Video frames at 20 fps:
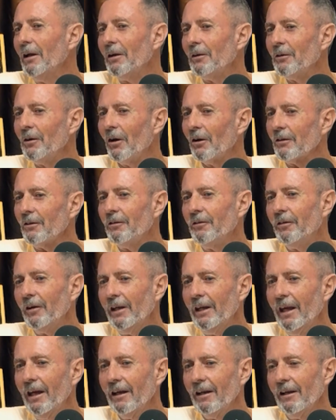knocked the
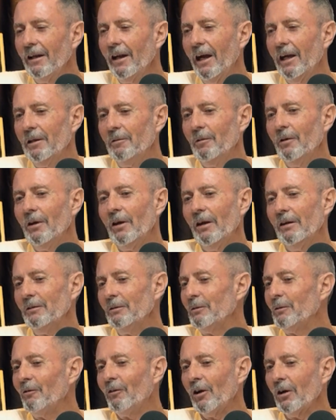fin out,
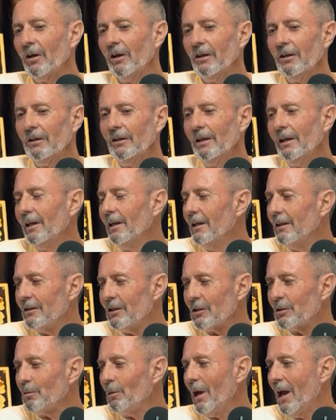and Bono
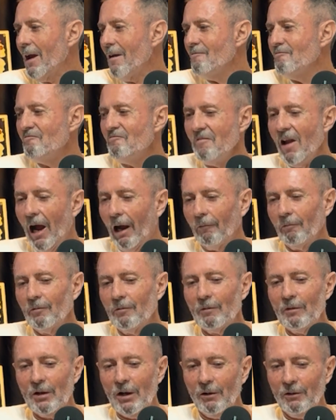just went,
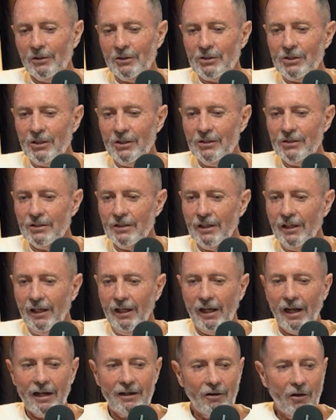no one's using it.
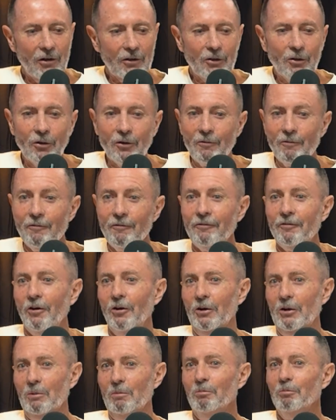And I couldn't
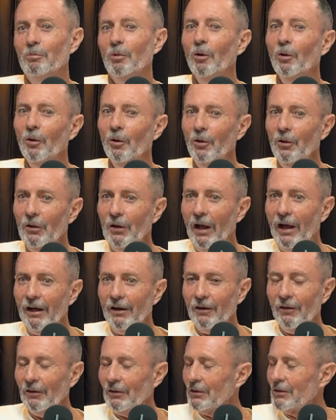find the board, and
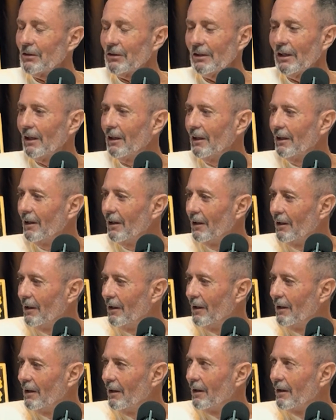I was,
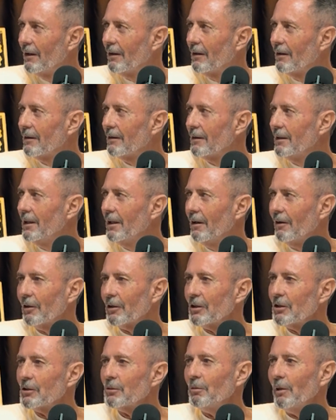I
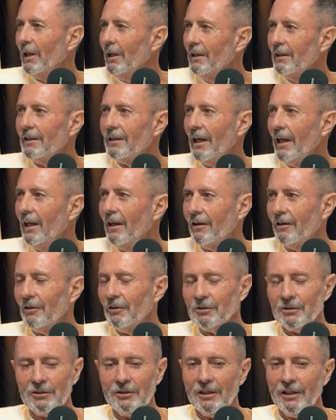just went down. I
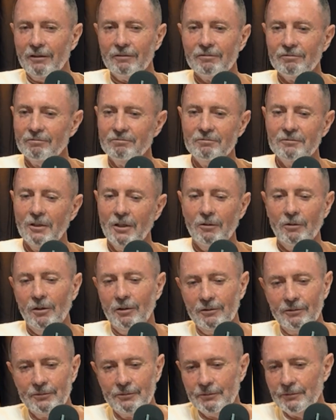was like, oh,
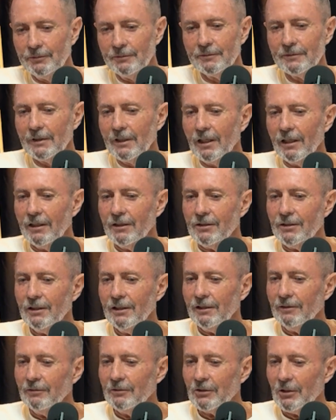well, that's
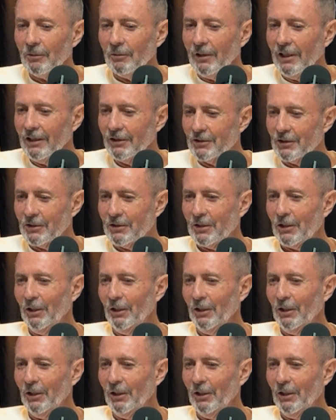it. Someone else's